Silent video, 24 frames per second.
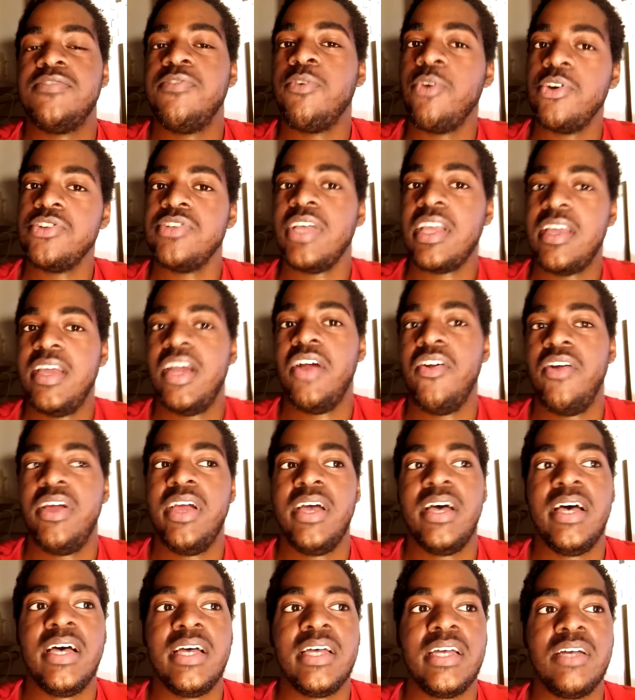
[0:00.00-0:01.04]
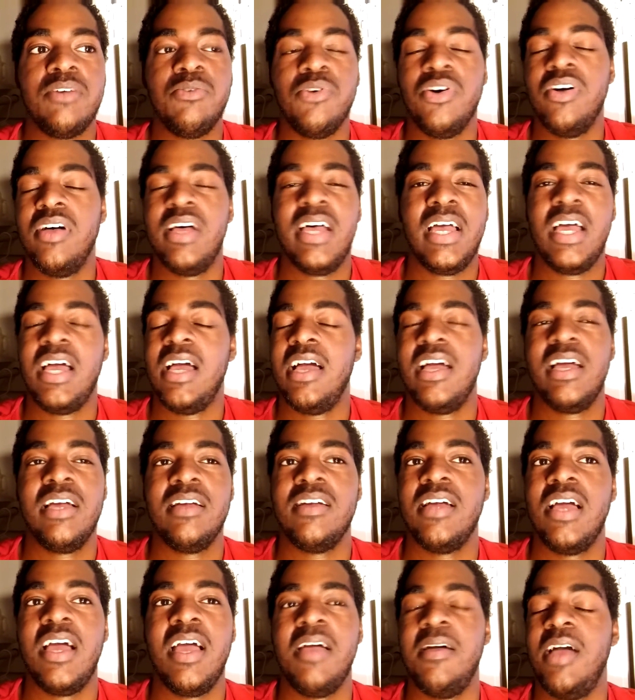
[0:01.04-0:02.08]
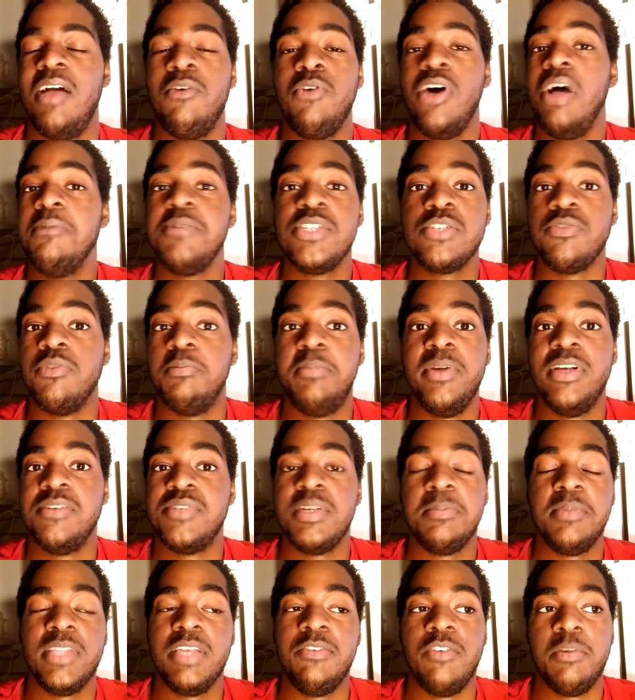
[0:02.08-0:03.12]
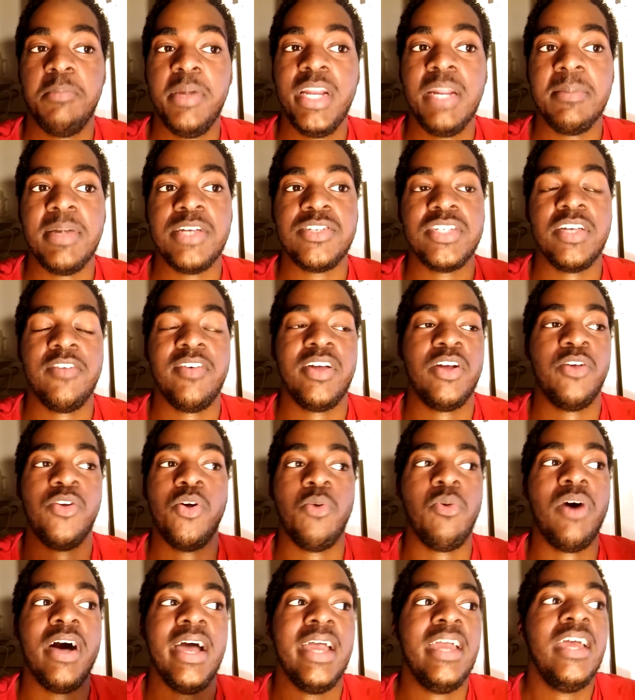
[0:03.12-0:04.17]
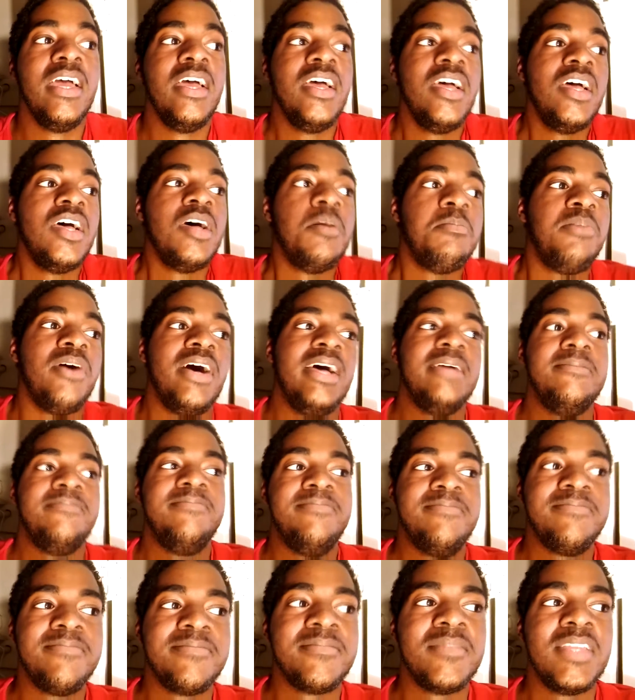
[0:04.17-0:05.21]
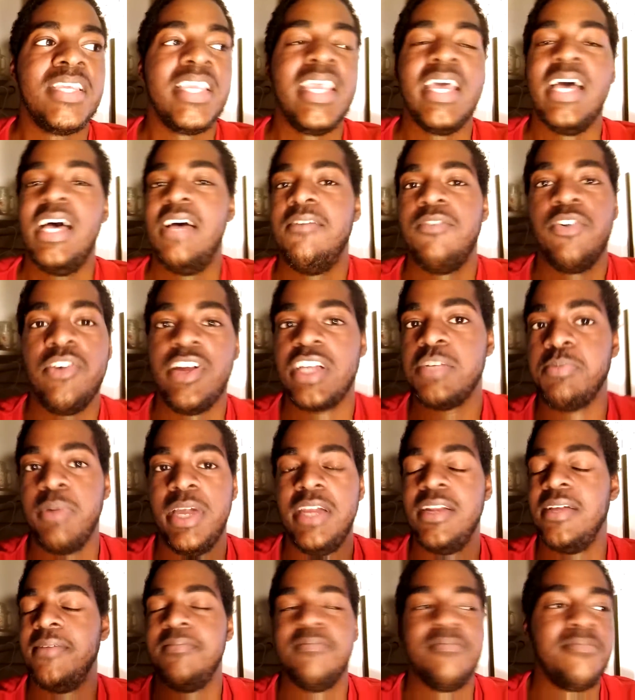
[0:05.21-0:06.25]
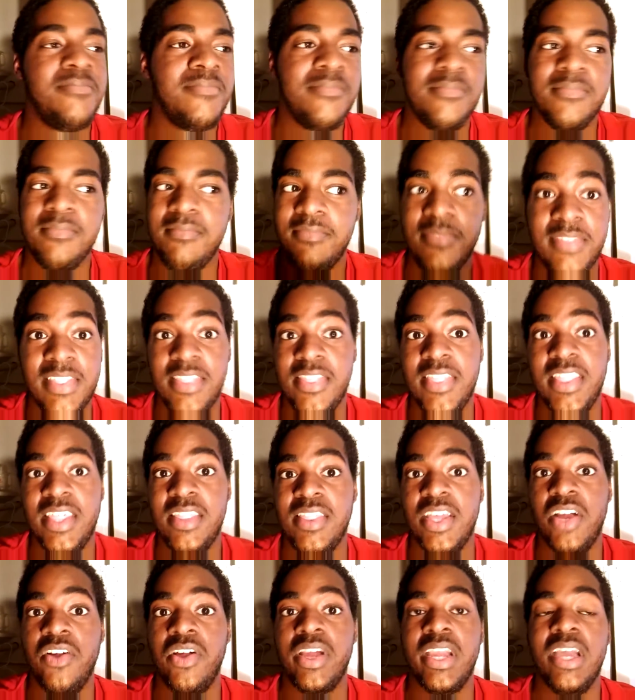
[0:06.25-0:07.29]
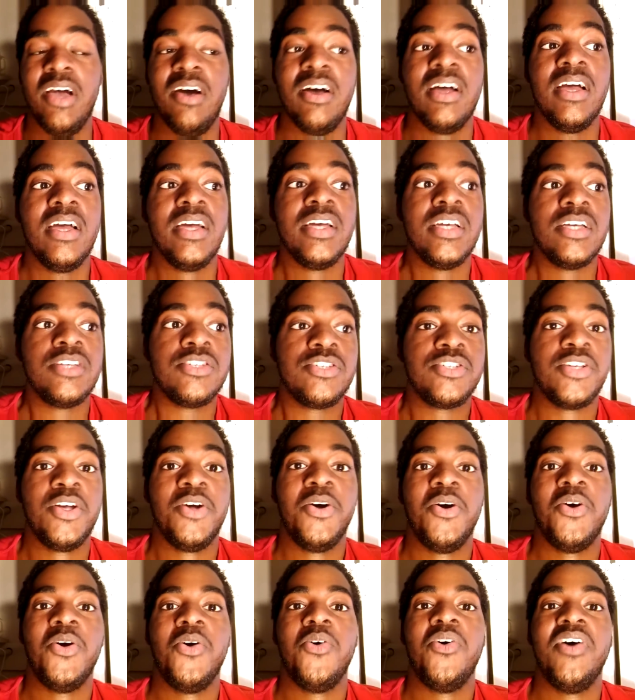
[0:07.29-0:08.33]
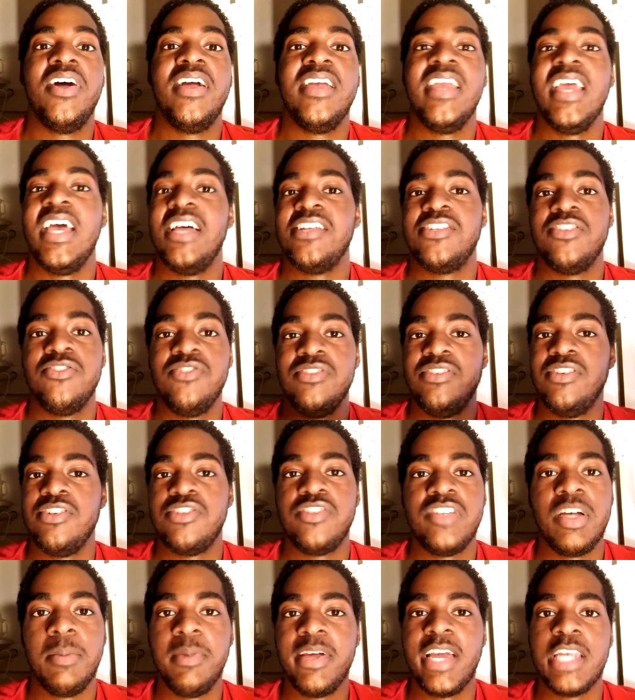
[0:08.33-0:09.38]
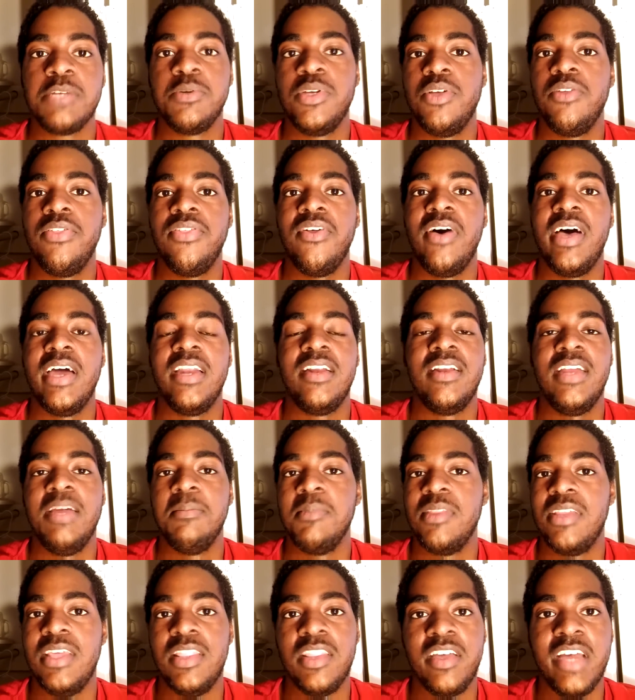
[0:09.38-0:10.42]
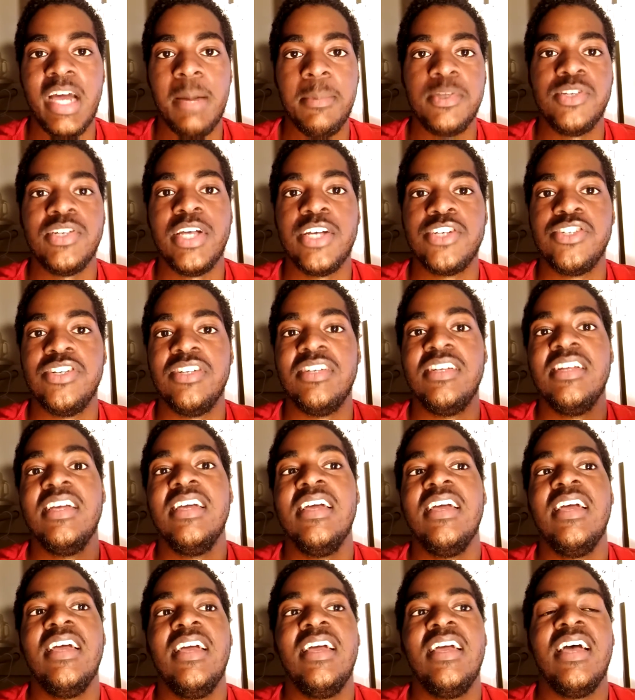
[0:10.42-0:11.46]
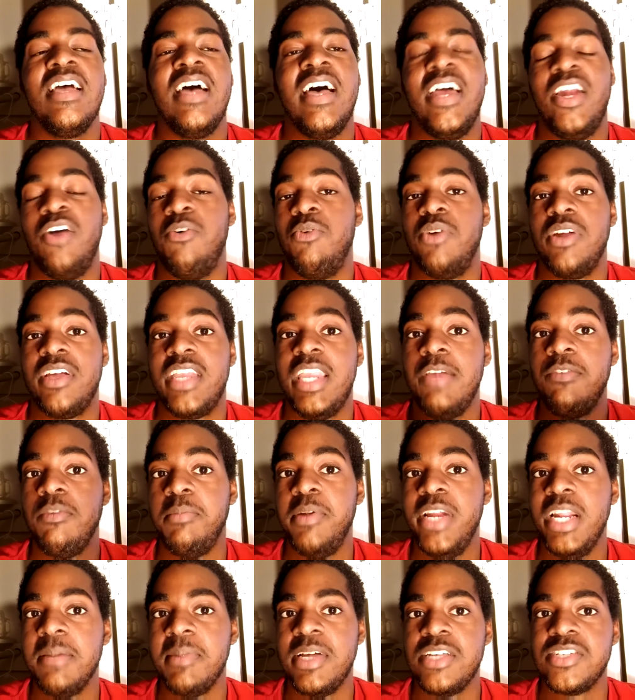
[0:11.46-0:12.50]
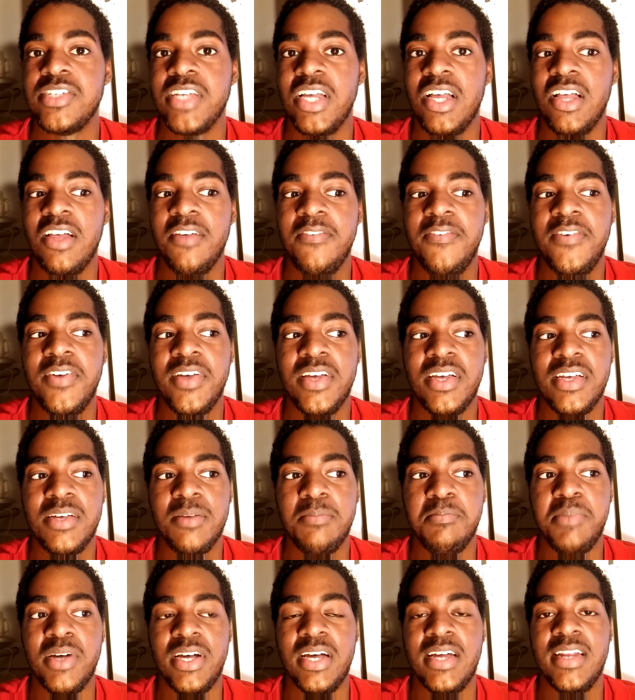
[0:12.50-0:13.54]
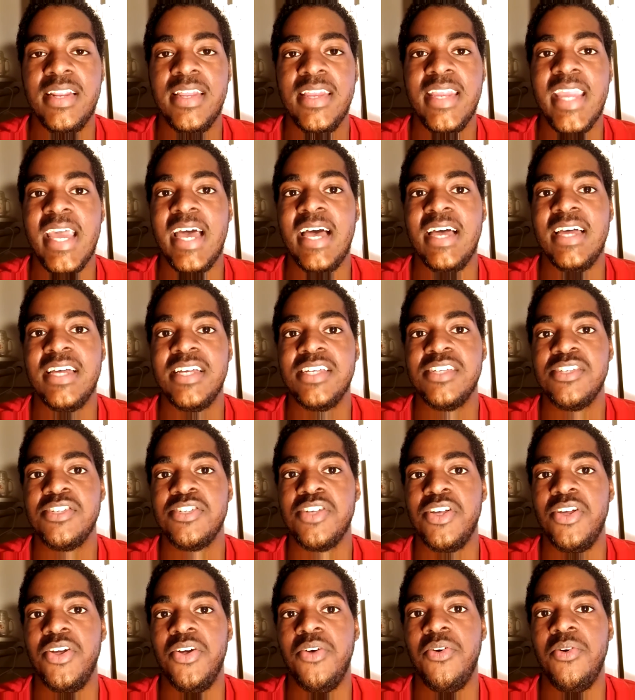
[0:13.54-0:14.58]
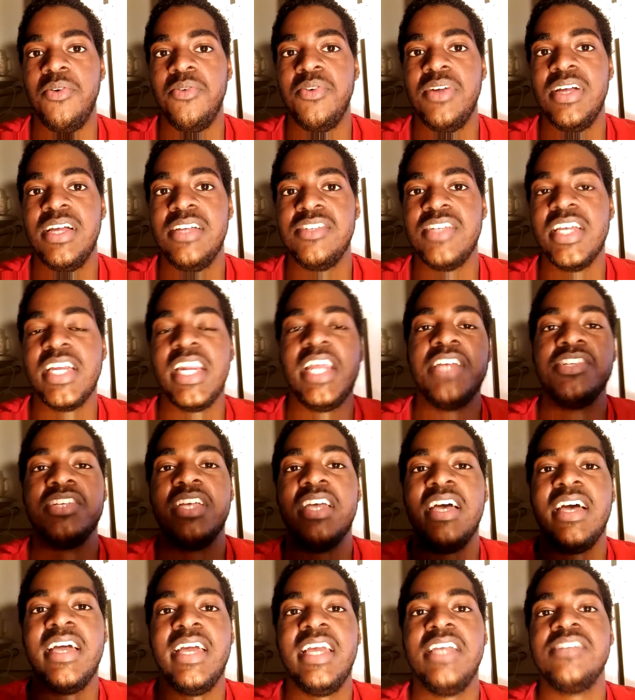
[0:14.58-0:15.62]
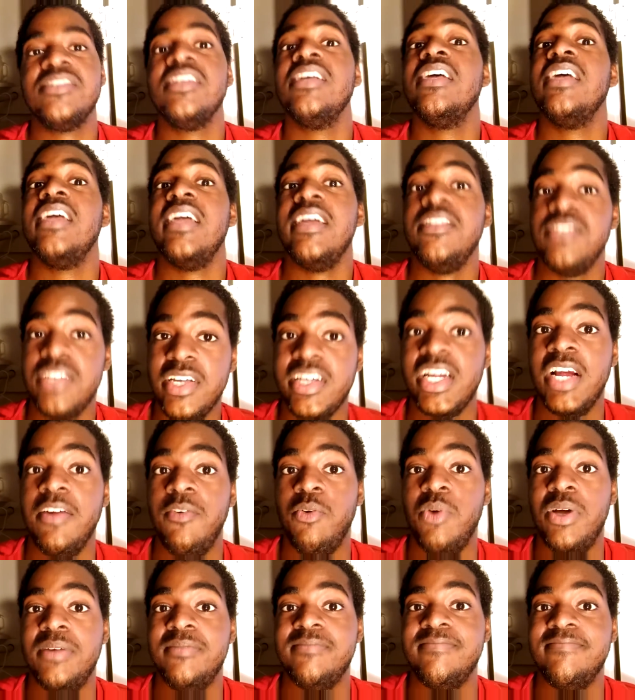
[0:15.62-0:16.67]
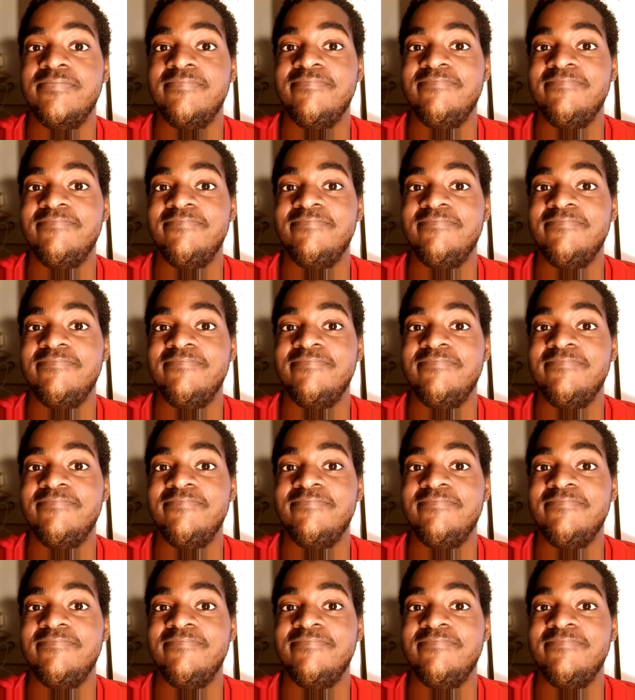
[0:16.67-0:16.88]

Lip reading: forest-like area? I'm just simply repeating myself. I don't know why, but yeah, I've already explained it. There we go. So yeah, so just tell me guys what you thought in the comment section. I don't want to keep repeating myself, but yeah. So take it easy, guys, and take care, everyone.